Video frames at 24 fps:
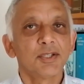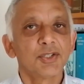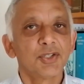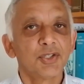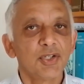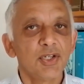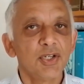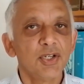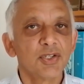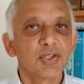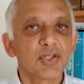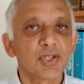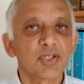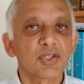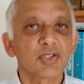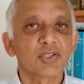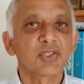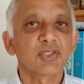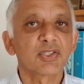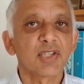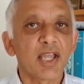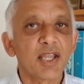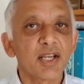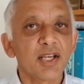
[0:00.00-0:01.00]
Jesus
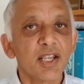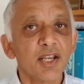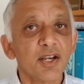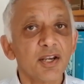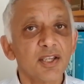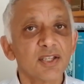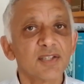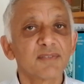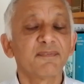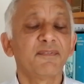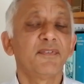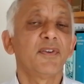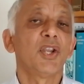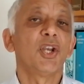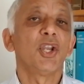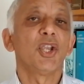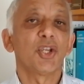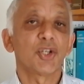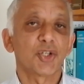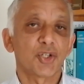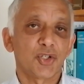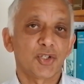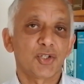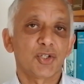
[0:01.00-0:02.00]
said, it is
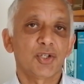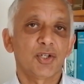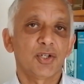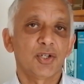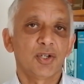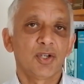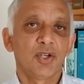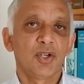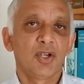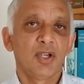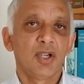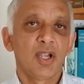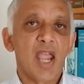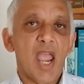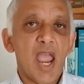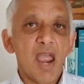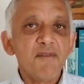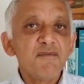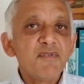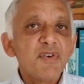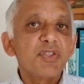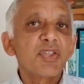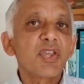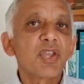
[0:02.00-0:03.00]
finished.
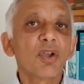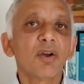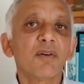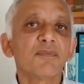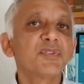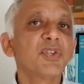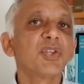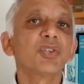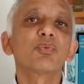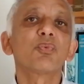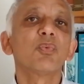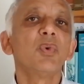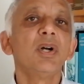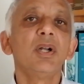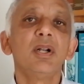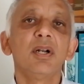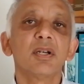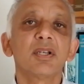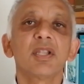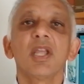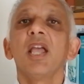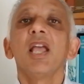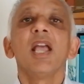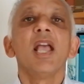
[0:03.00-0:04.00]
Everything of this
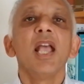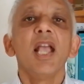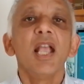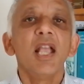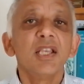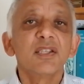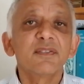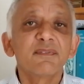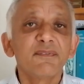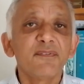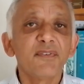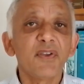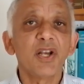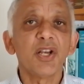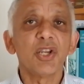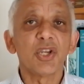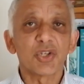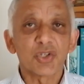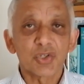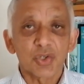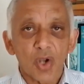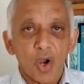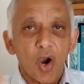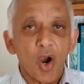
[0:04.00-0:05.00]
world is
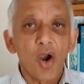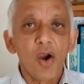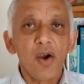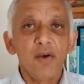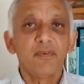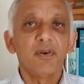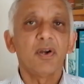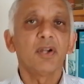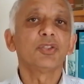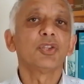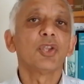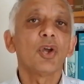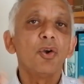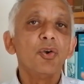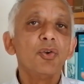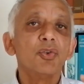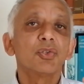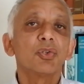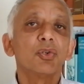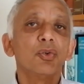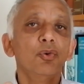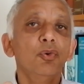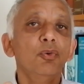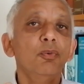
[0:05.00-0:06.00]
finished over
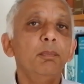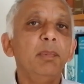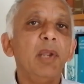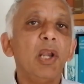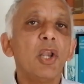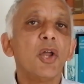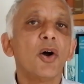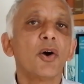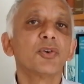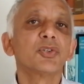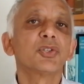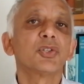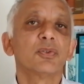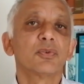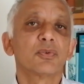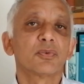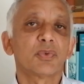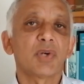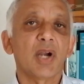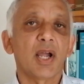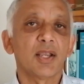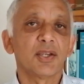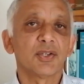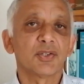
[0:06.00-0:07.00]
those who belong to
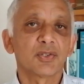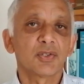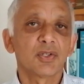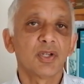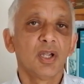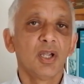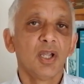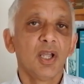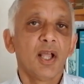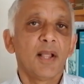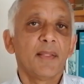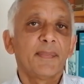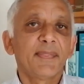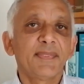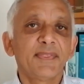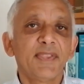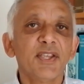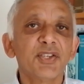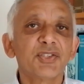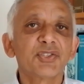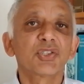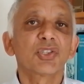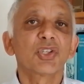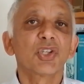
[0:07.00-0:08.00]
Christ.
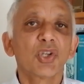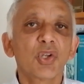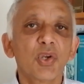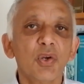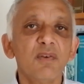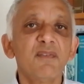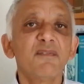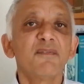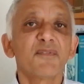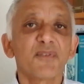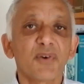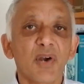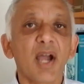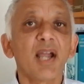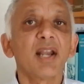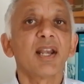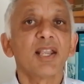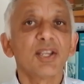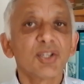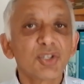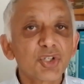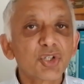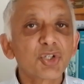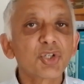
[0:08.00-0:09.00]
This Good
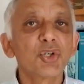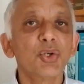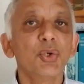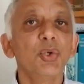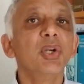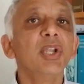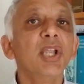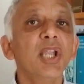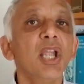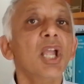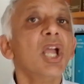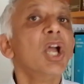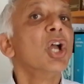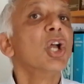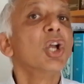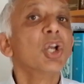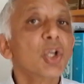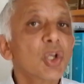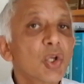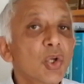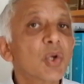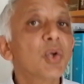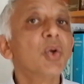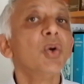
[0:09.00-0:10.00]
Friday is truly
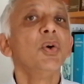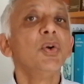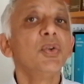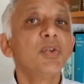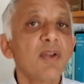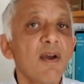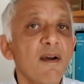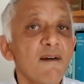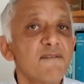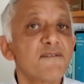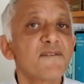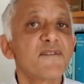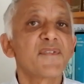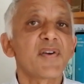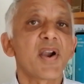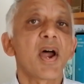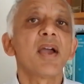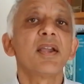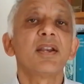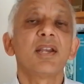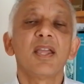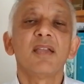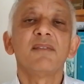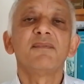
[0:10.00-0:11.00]
Good
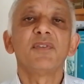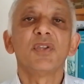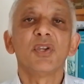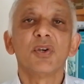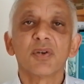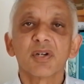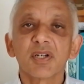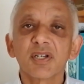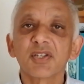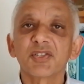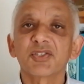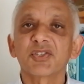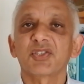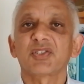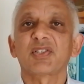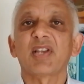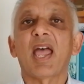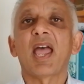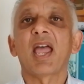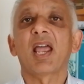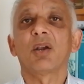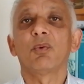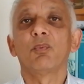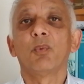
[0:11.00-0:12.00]
Friday if you
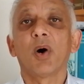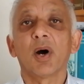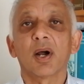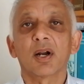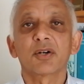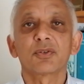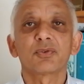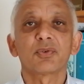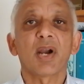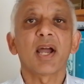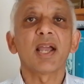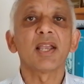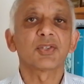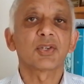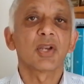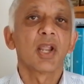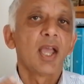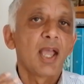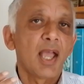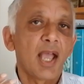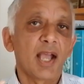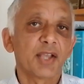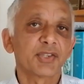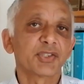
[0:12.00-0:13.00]
understand what Christ
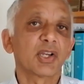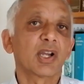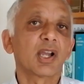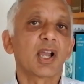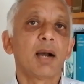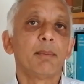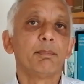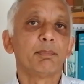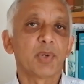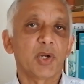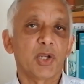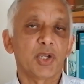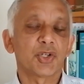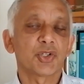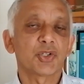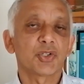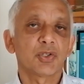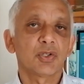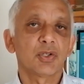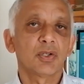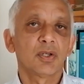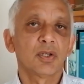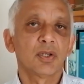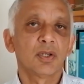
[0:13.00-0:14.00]
has
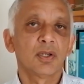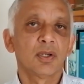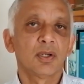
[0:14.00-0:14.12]
accomplished.